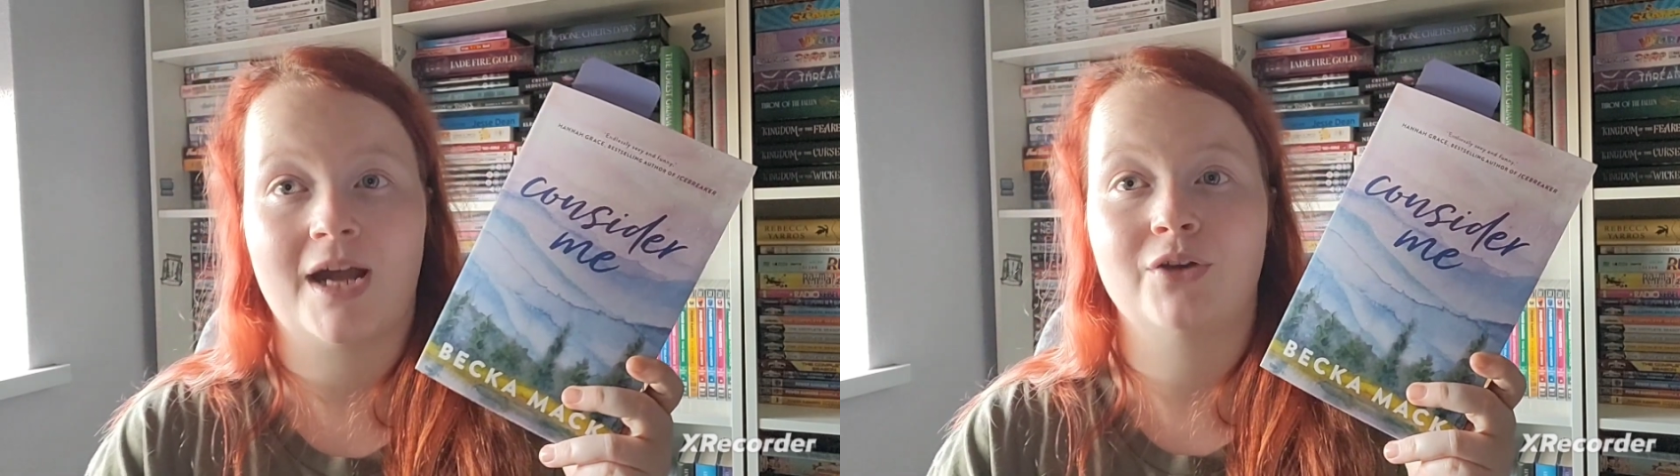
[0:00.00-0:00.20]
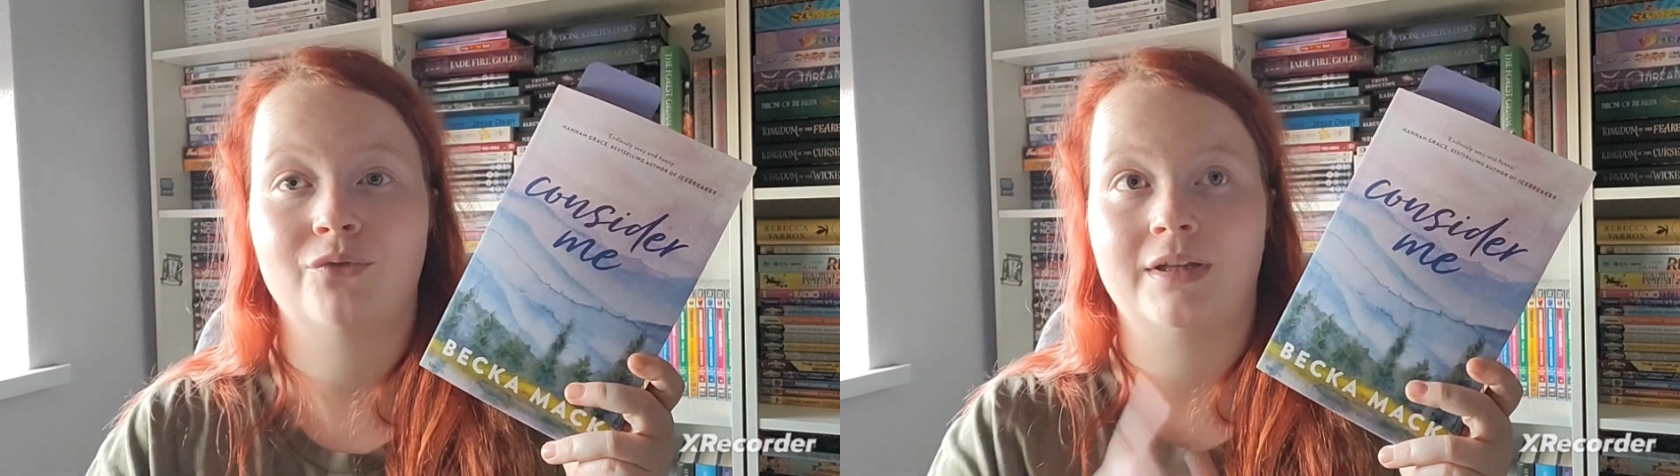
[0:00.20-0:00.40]

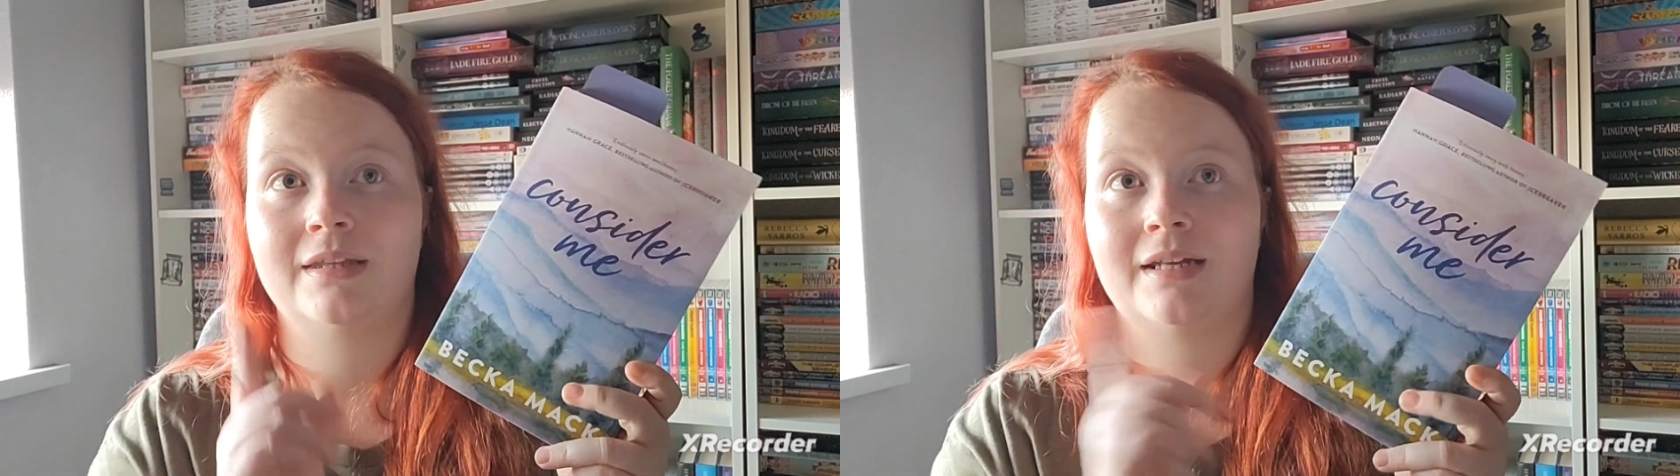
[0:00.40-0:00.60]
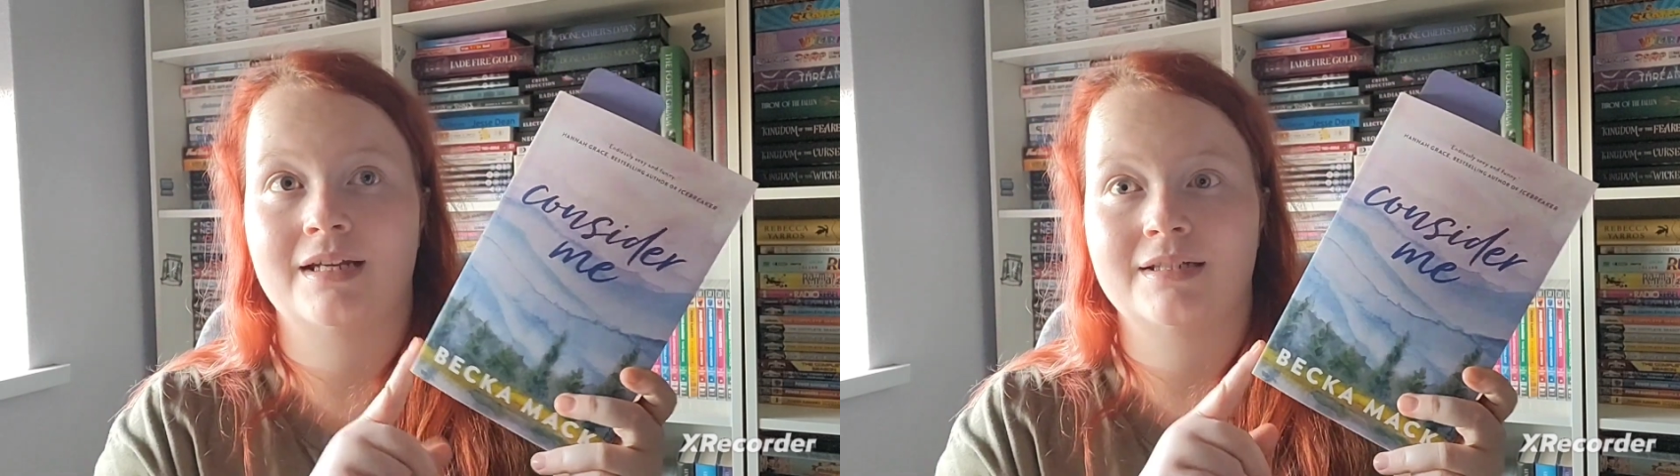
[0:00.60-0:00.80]
and read
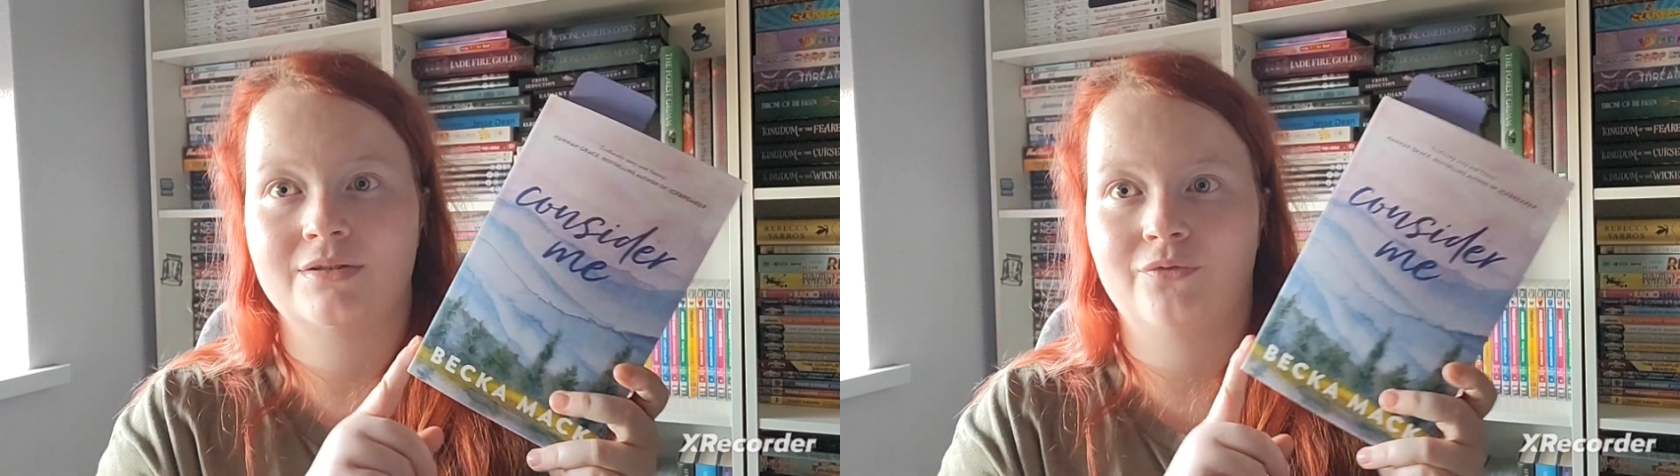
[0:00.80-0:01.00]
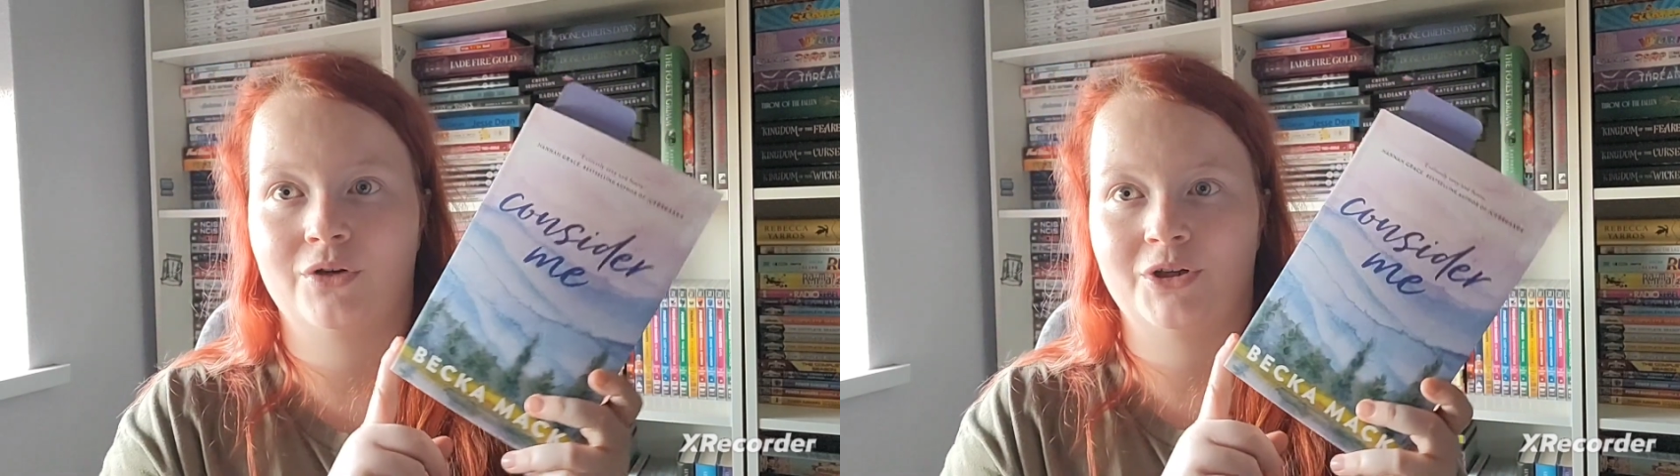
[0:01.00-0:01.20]
the
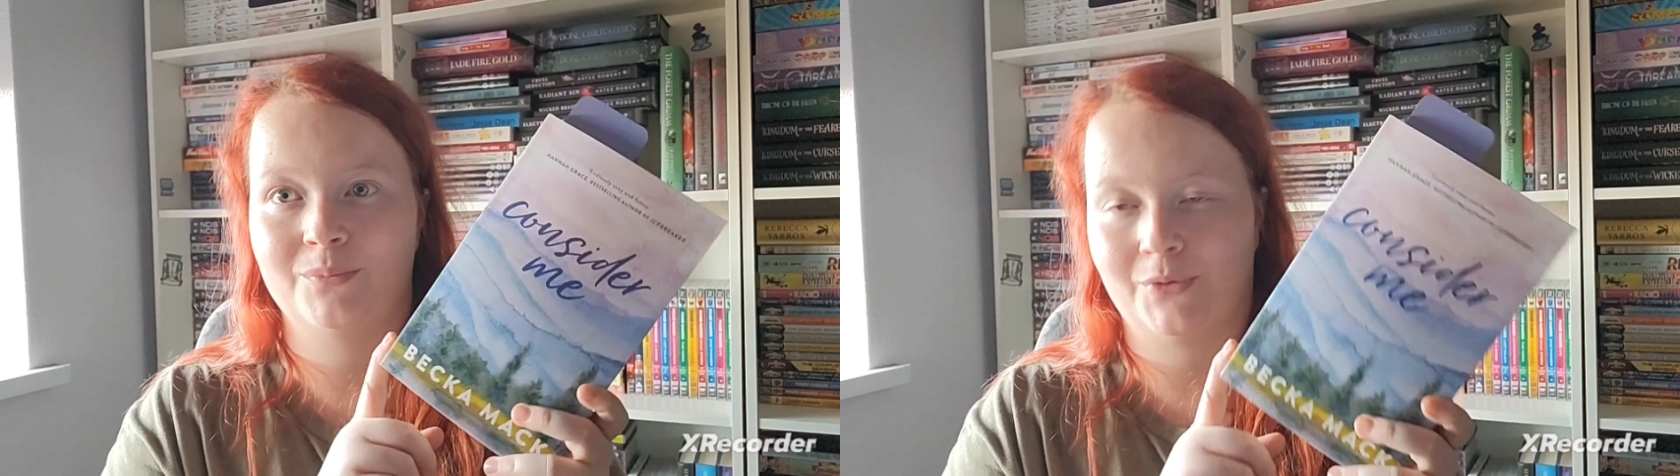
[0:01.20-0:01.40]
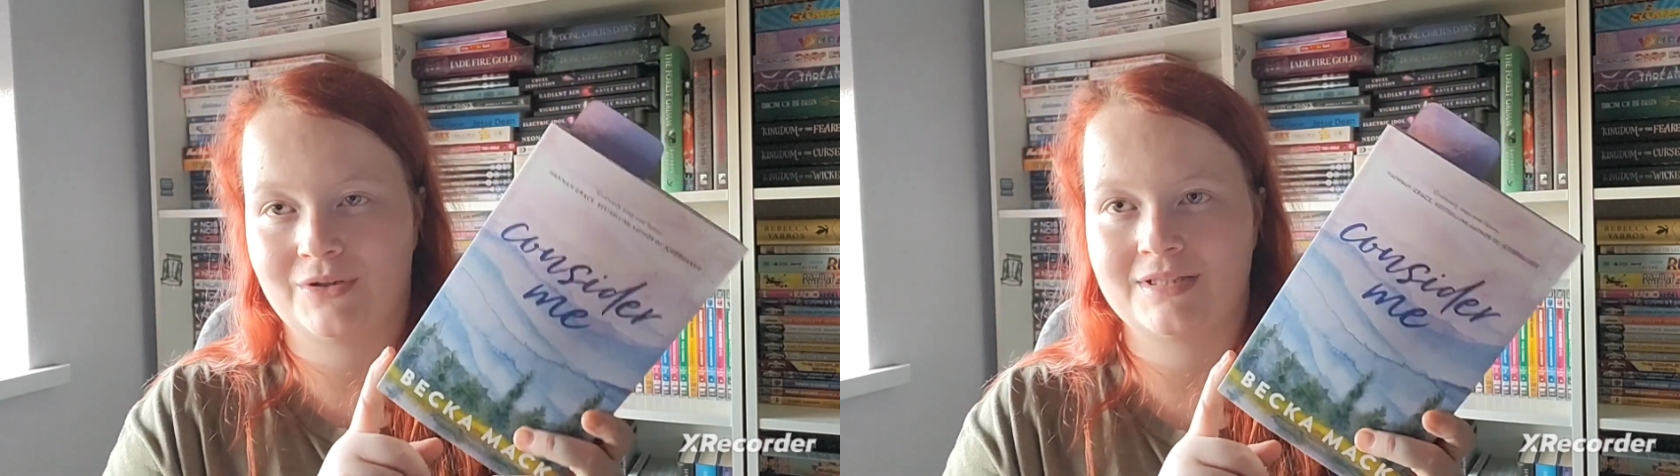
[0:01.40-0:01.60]
next following
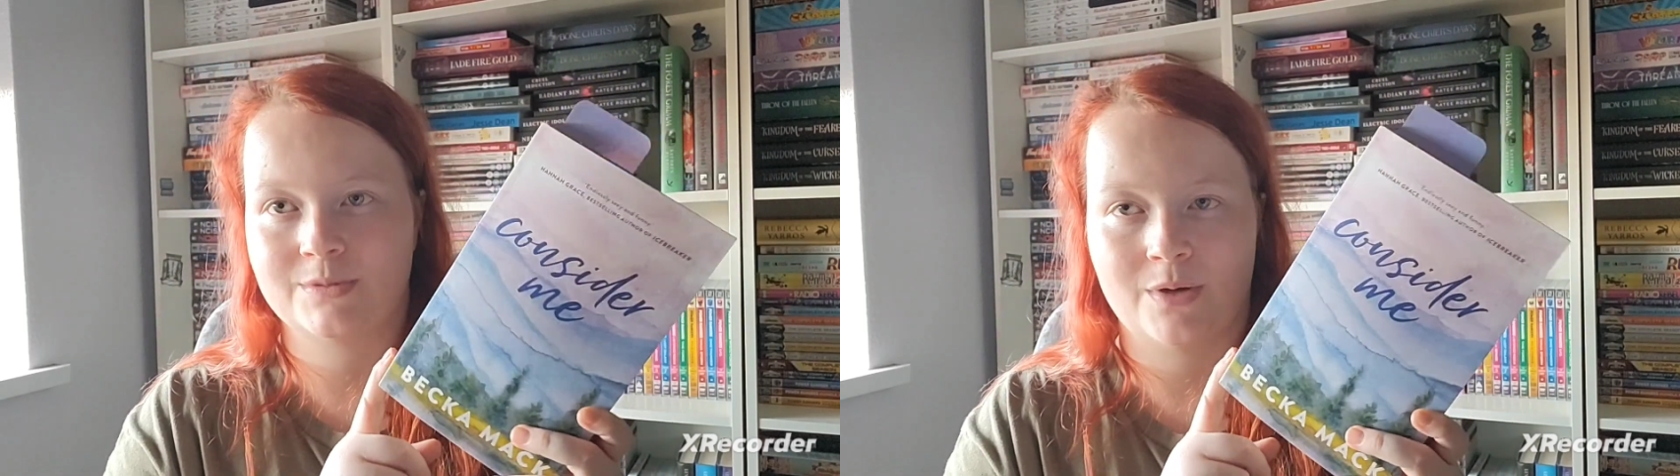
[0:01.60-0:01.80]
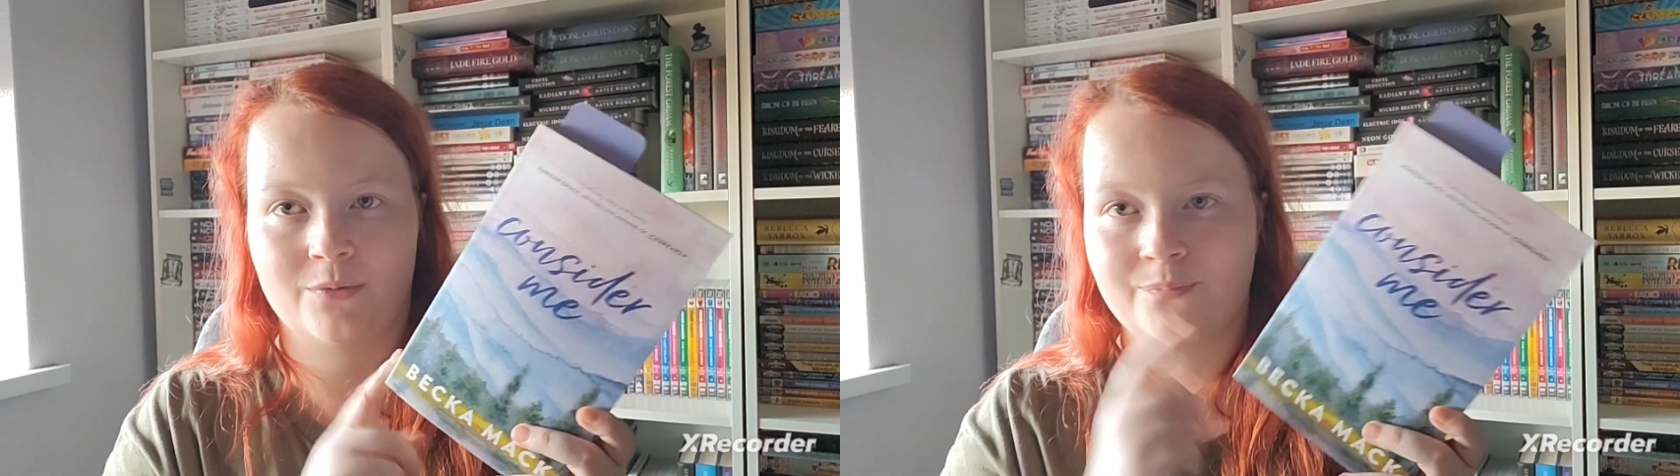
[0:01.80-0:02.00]
books as
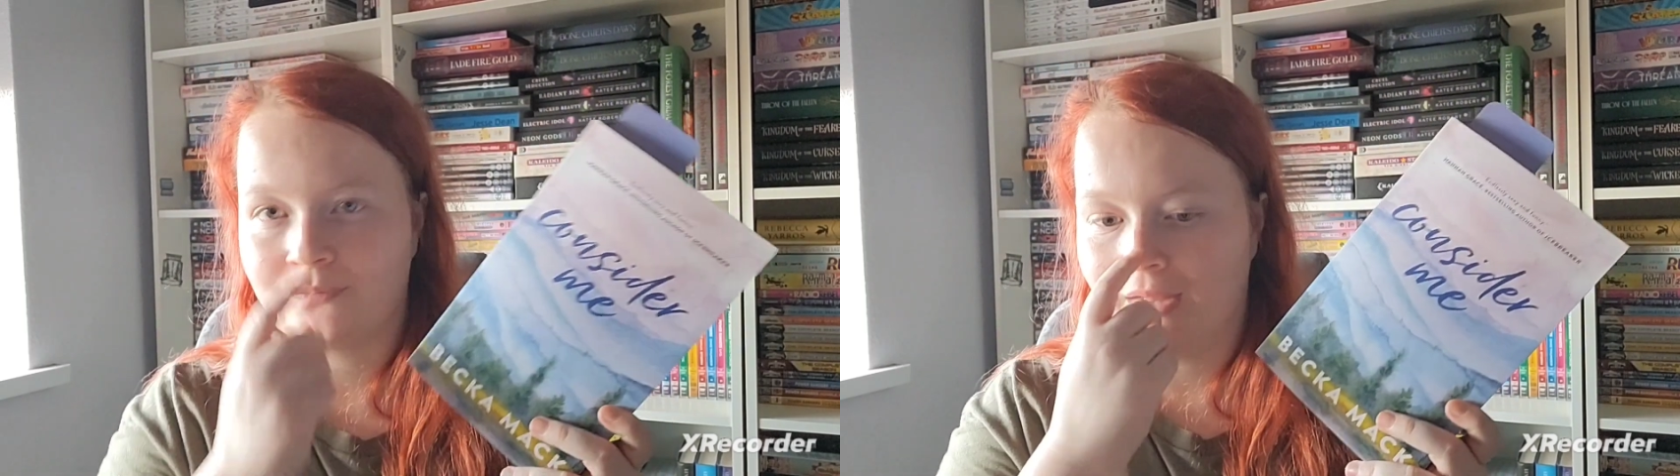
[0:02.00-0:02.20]
well